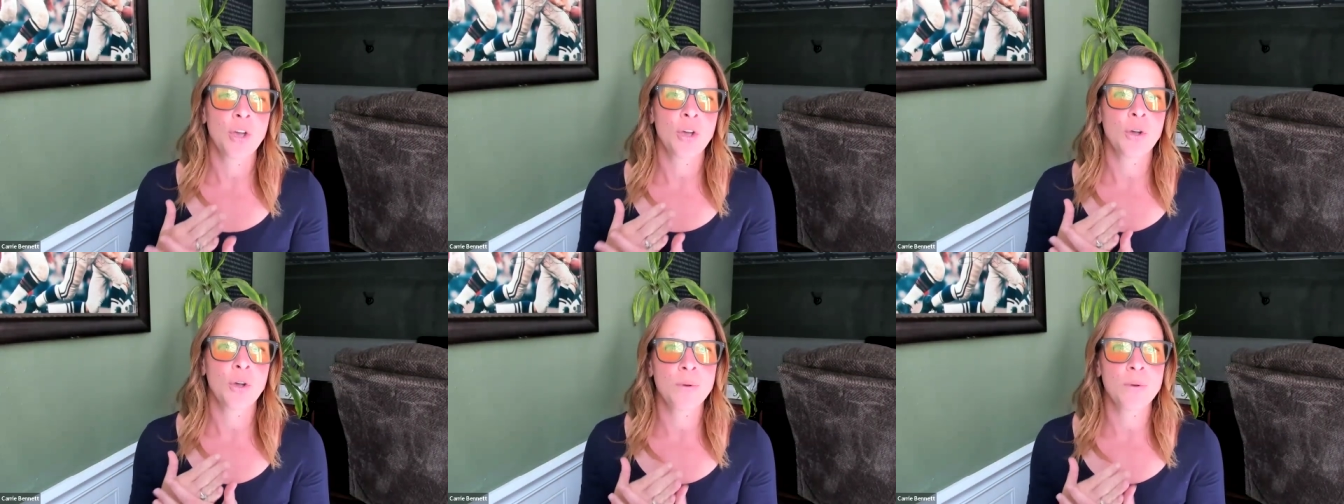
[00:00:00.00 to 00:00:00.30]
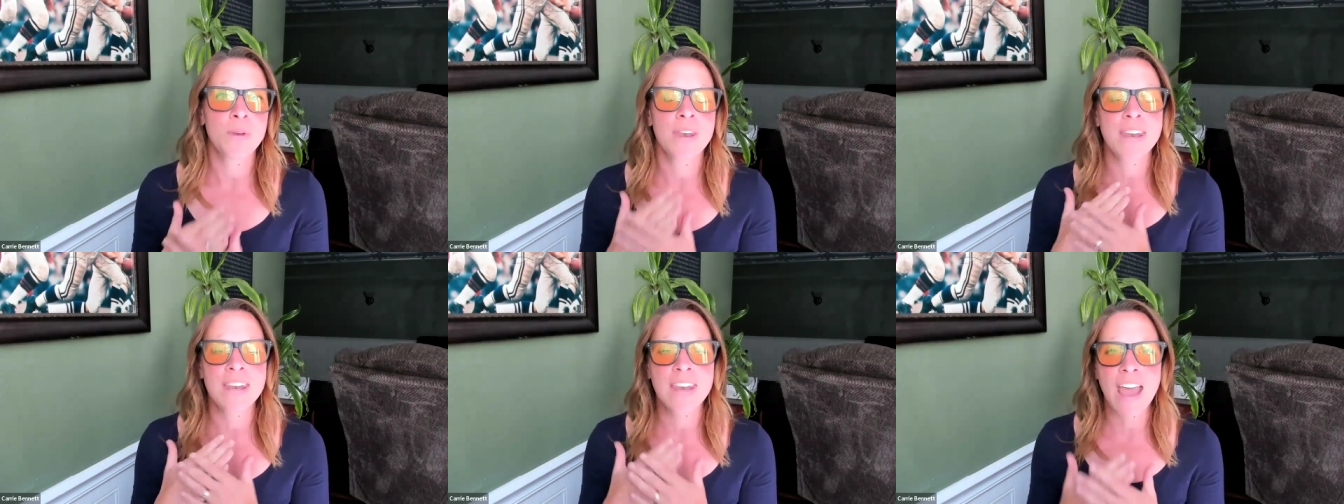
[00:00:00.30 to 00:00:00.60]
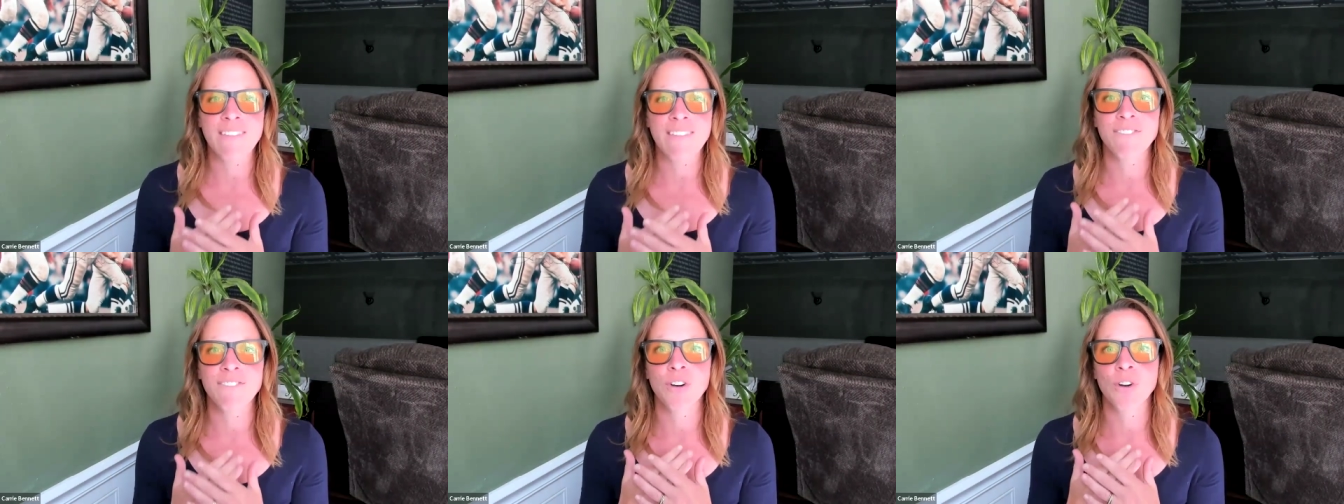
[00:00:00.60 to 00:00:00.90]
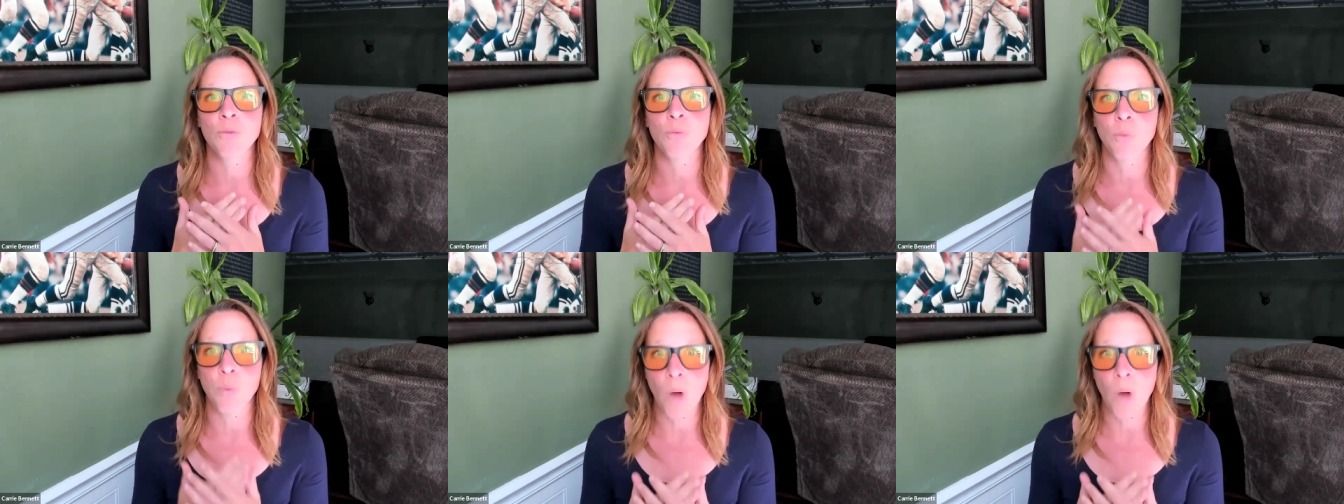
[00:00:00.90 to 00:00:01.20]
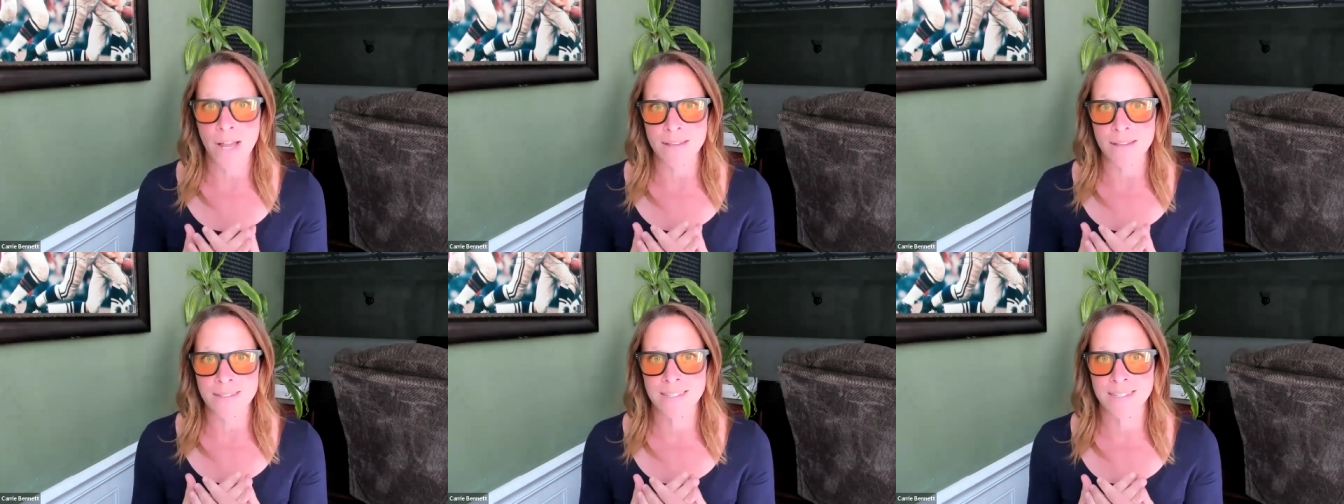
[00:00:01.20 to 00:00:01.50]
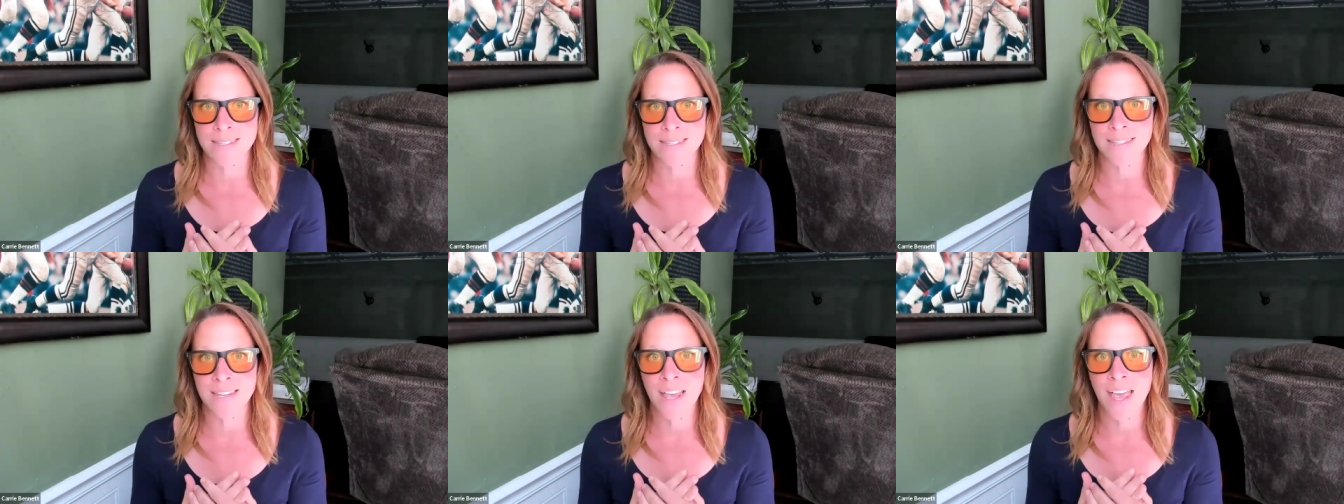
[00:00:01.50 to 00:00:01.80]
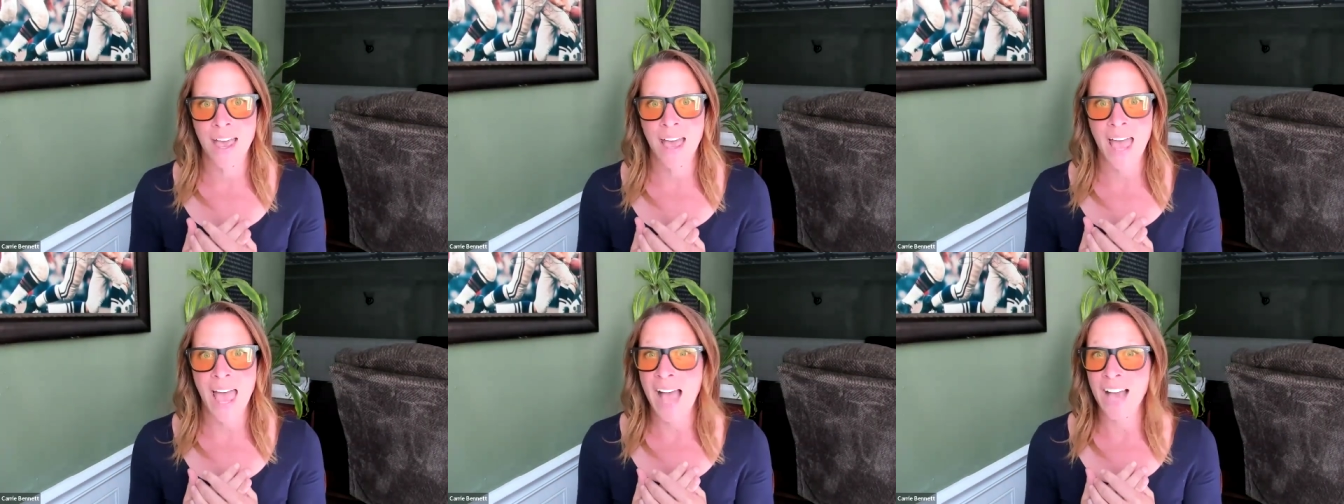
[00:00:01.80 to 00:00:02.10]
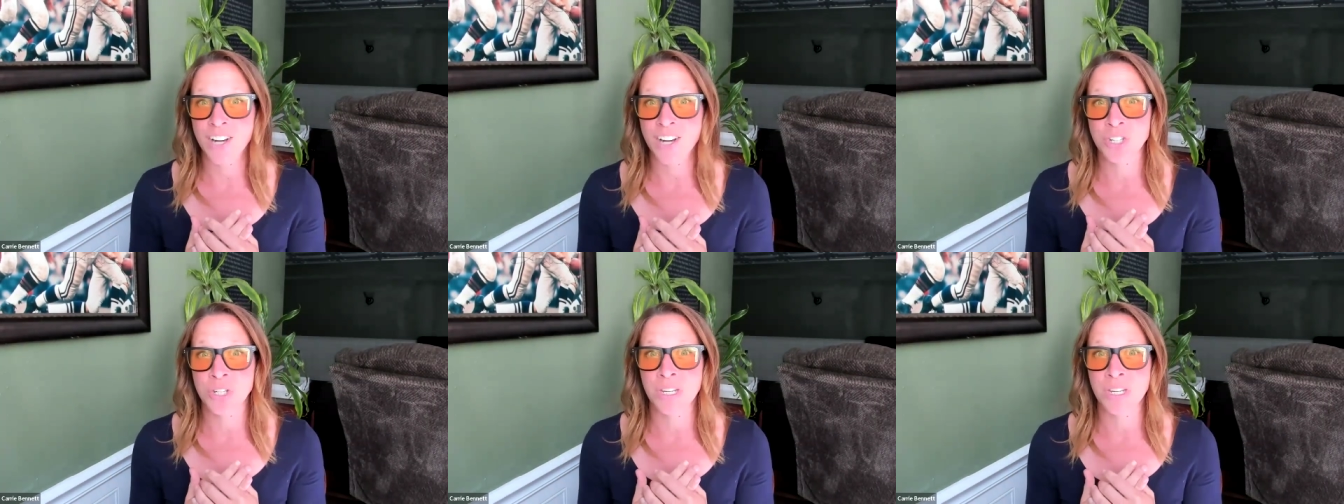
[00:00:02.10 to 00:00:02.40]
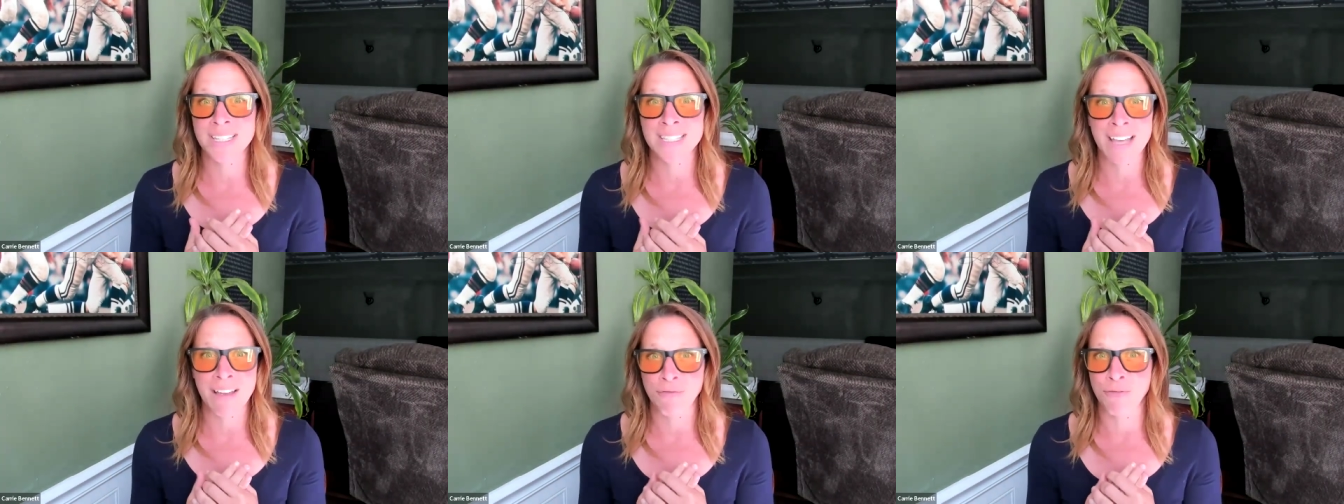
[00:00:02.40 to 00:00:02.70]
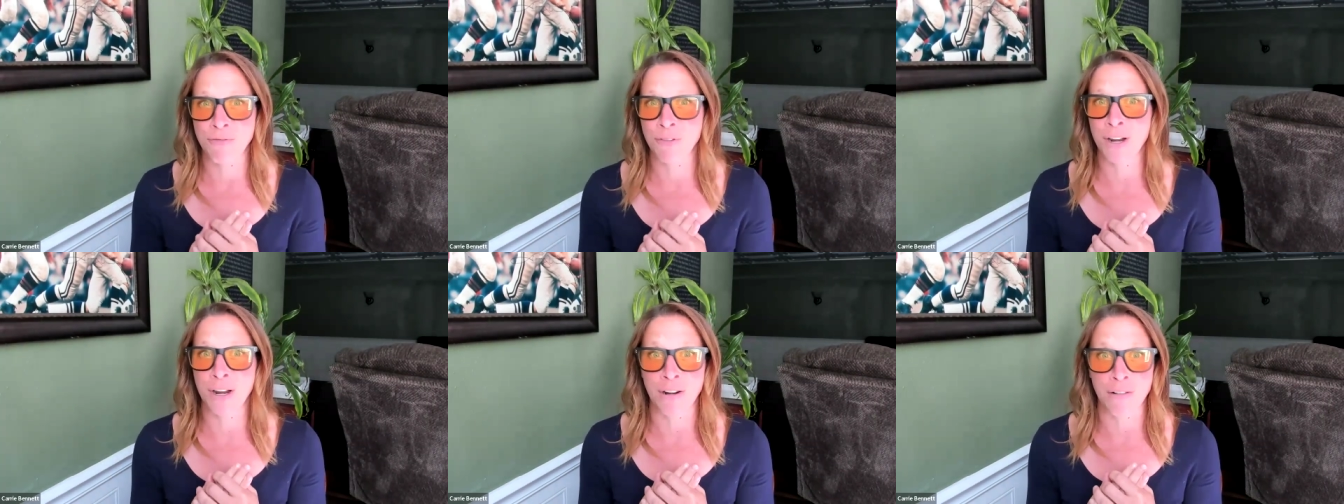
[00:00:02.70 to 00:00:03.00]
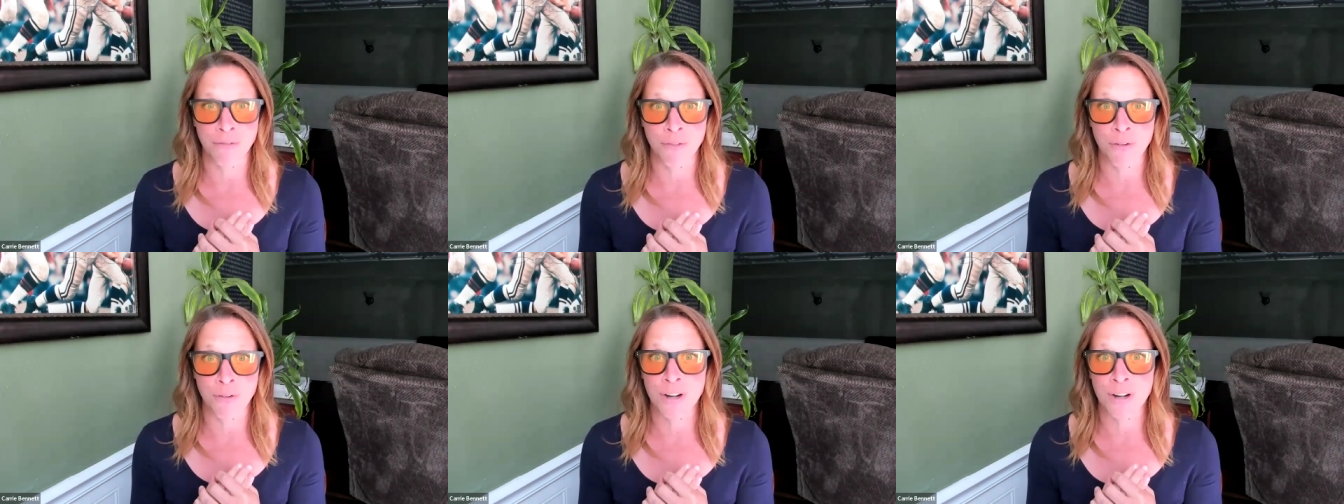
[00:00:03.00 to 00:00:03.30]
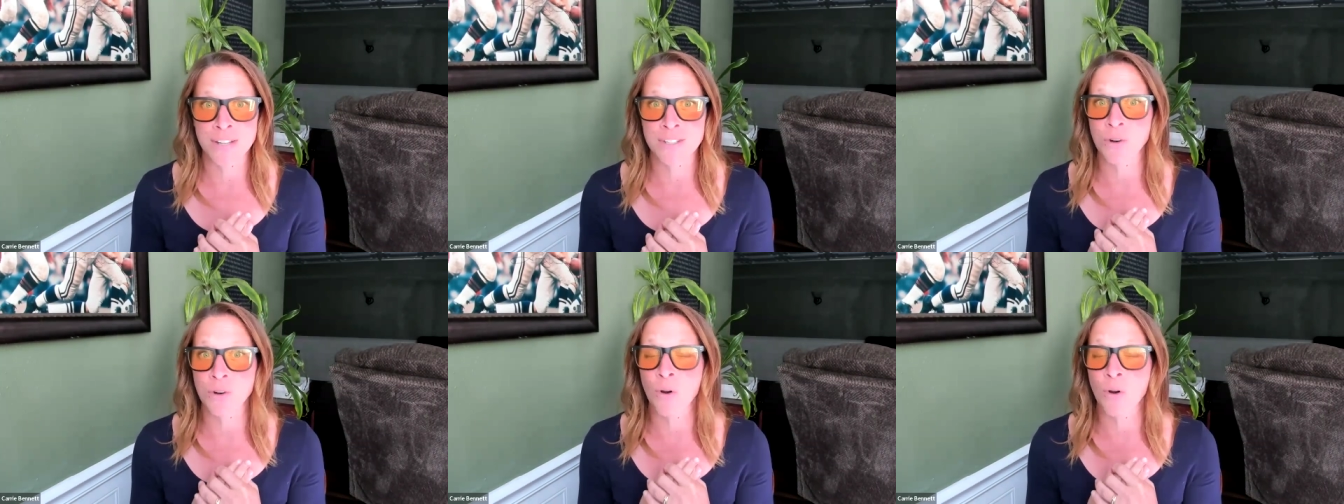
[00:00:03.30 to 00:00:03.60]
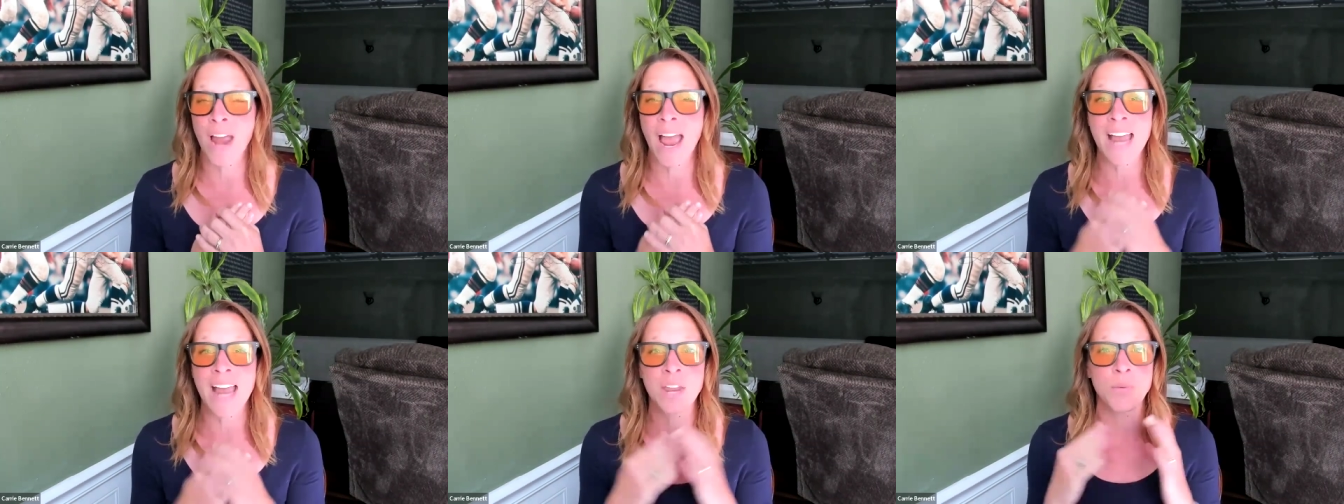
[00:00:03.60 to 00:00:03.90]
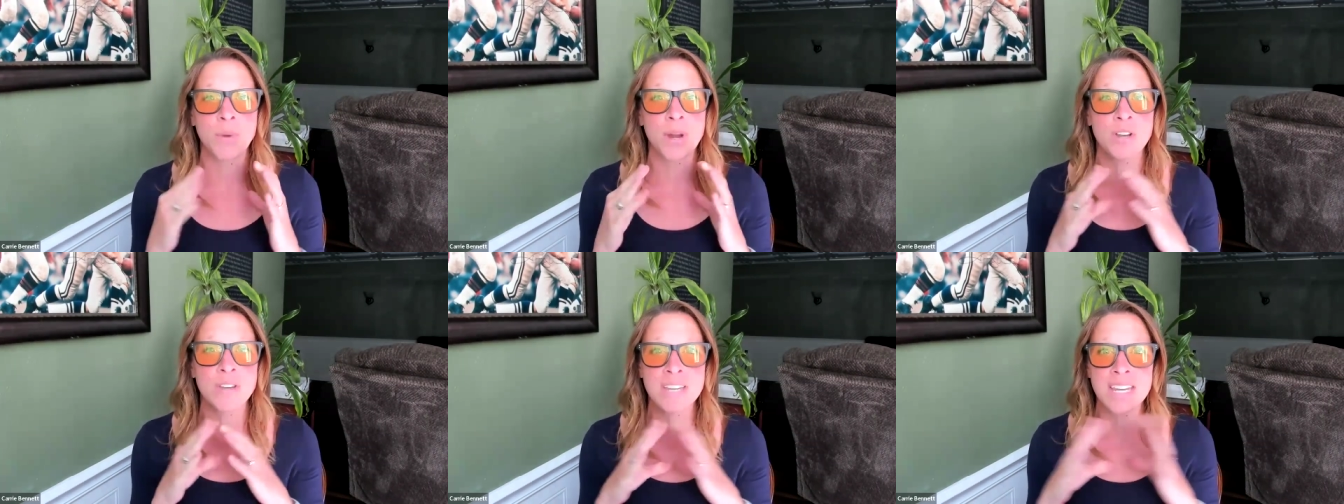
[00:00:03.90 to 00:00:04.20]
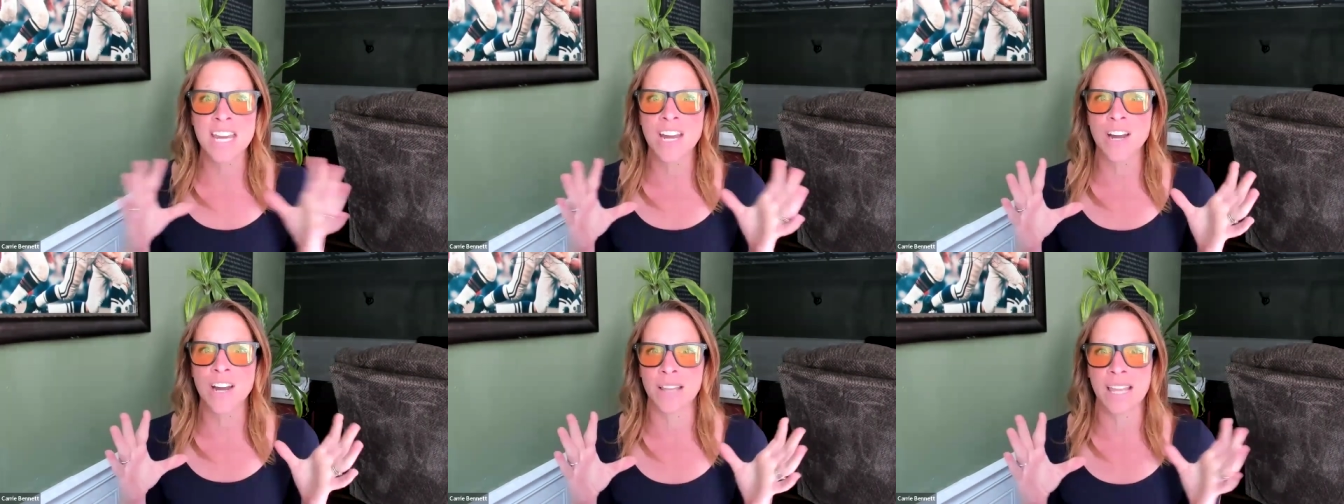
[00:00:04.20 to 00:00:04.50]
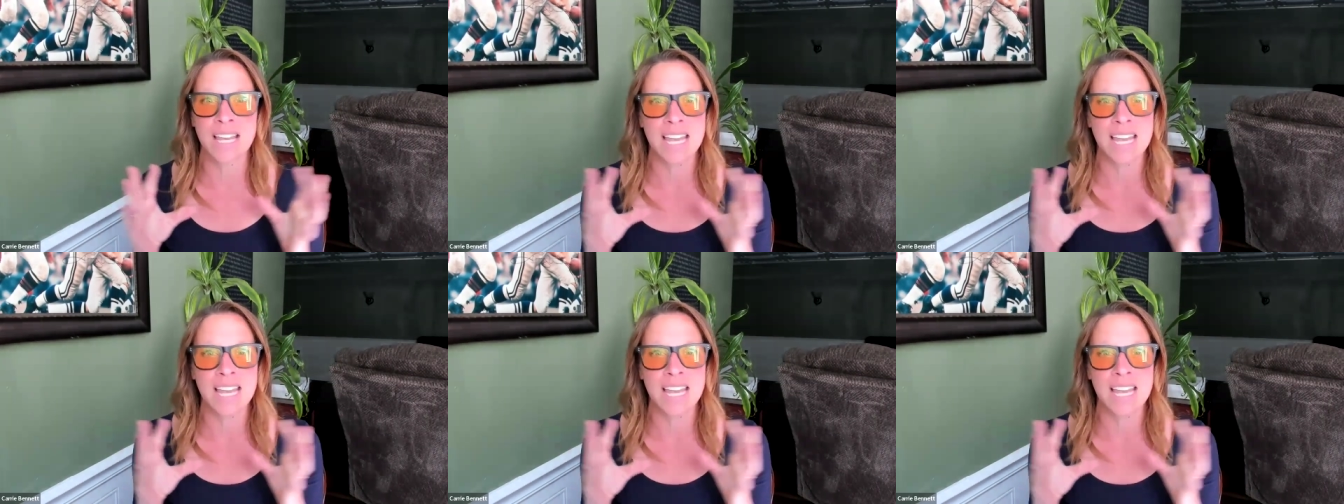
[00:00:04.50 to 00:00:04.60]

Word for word: who never once actually set foot in a forest or anywhere near,